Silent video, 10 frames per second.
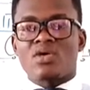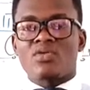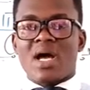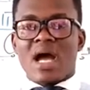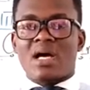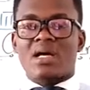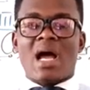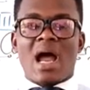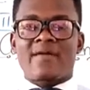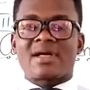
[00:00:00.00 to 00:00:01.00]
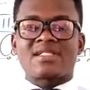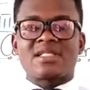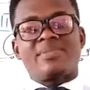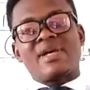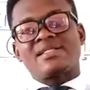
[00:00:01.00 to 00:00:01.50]
we are harassing
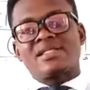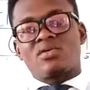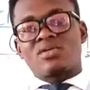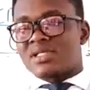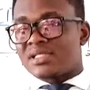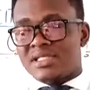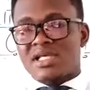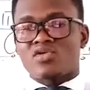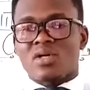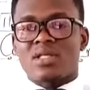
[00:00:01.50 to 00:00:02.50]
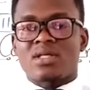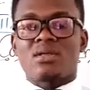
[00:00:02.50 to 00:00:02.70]
the person sexually.